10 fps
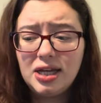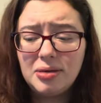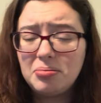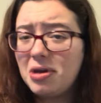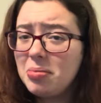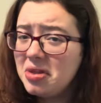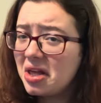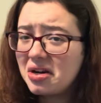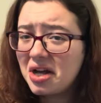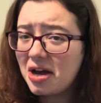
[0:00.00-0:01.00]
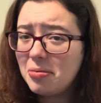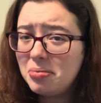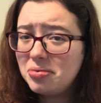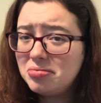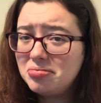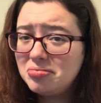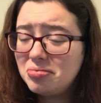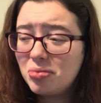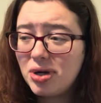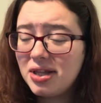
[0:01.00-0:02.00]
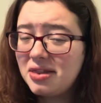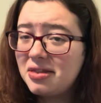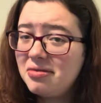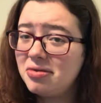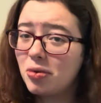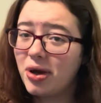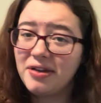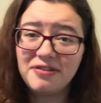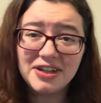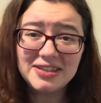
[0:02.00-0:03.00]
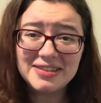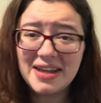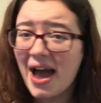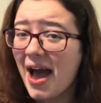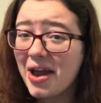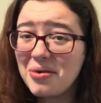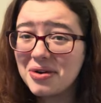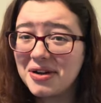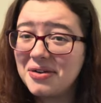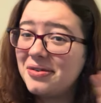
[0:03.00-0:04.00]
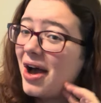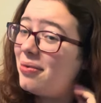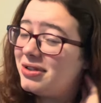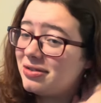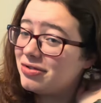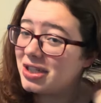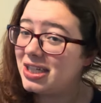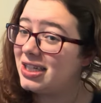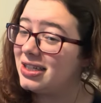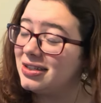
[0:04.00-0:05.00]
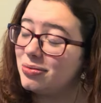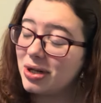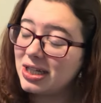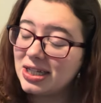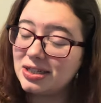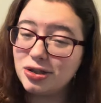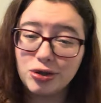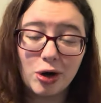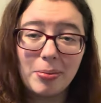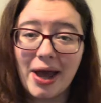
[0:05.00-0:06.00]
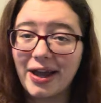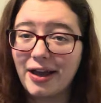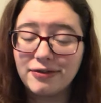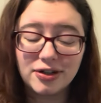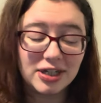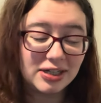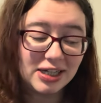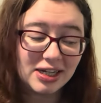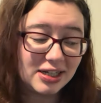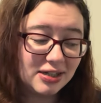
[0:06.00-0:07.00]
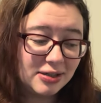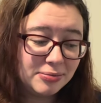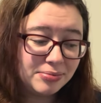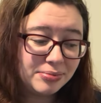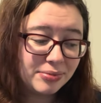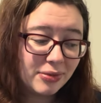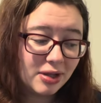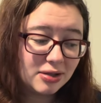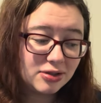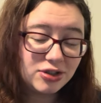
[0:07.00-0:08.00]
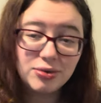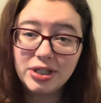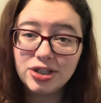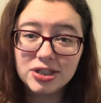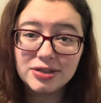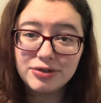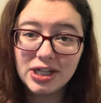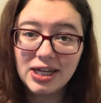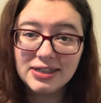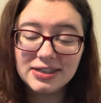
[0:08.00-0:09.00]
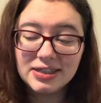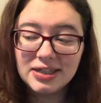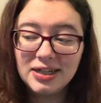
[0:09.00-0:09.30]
maybe that'll help with the way it fits. I don't know. I wasn't really willing to go back after knitting 2 inches and realizing